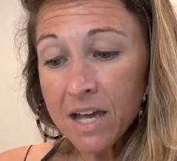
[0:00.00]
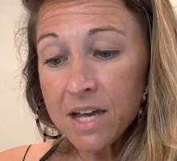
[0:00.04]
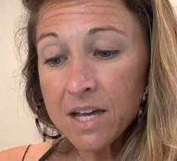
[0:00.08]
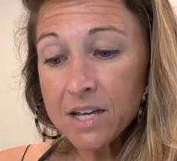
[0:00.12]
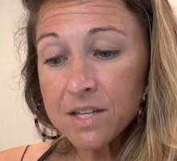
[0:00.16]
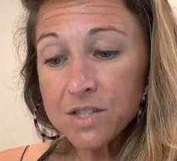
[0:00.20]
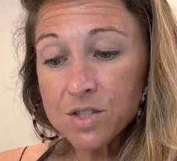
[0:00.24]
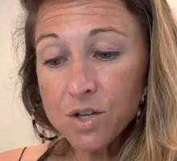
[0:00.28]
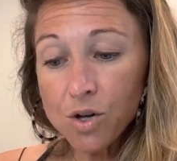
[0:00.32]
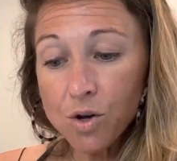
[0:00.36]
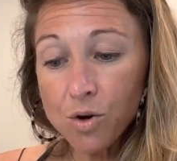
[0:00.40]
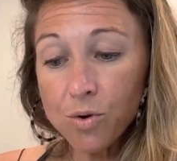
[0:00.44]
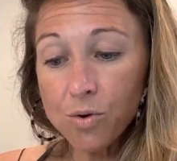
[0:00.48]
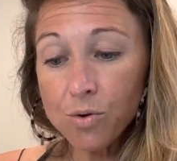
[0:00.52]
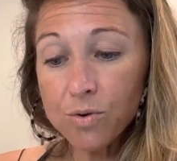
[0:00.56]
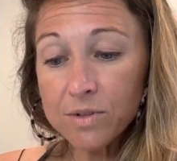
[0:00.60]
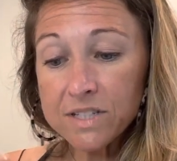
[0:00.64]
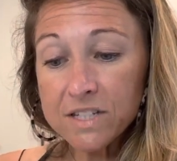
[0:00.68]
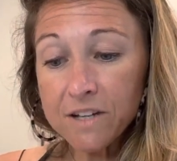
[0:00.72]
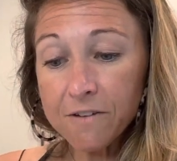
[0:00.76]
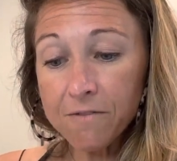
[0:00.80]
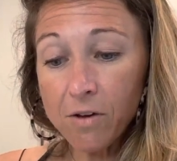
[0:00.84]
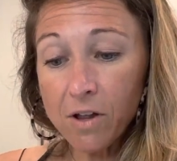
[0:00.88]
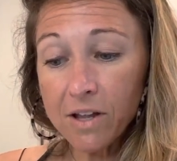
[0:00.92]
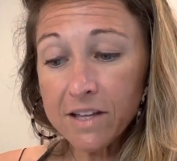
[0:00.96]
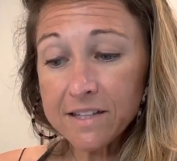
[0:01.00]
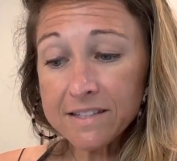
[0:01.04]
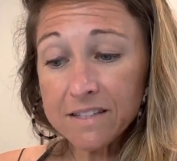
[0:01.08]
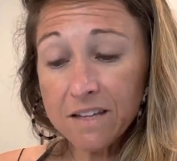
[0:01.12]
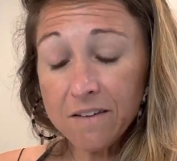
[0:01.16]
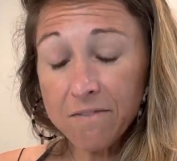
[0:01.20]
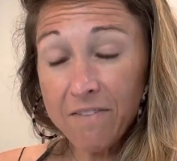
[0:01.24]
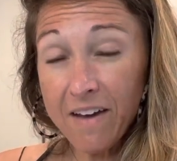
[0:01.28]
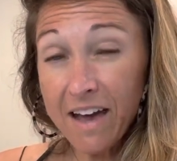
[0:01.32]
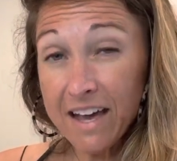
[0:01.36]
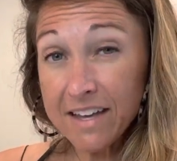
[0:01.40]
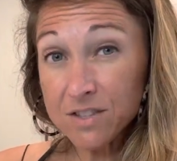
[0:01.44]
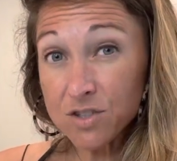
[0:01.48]
So to fall asleep
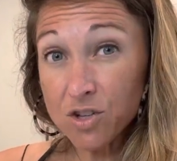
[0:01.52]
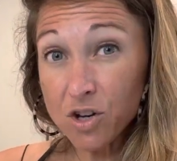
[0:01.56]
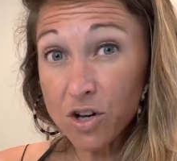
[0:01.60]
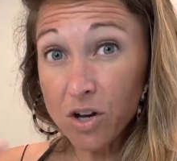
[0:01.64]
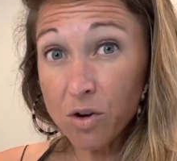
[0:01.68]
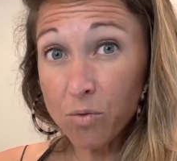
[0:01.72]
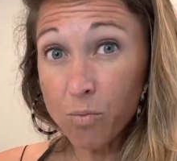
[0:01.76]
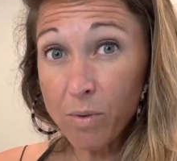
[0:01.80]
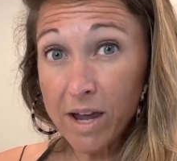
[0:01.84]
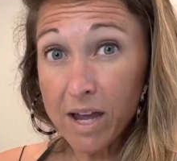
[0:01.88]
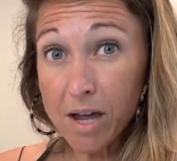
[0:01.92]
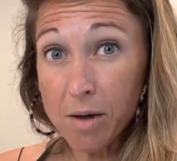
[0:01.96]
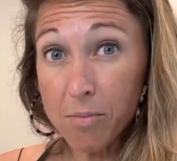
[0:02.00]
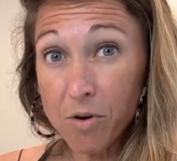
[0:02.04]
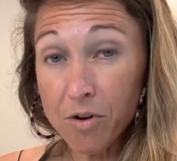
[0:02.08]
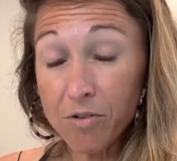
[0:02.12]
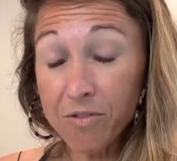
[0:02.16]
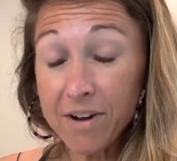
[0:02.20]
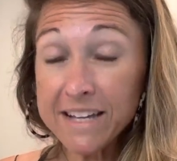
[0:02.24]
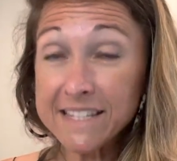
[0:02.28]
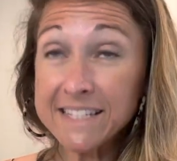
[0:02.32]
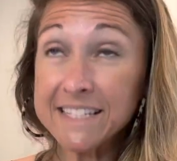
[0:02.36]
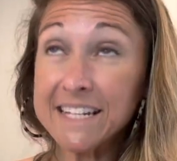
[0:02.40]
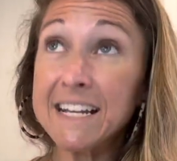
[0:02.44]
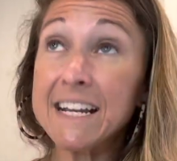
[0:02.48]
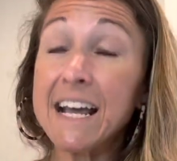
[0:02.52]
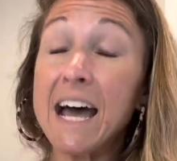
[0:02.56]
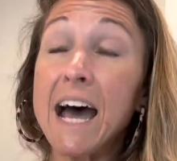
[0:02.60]
faster and wake up more rested.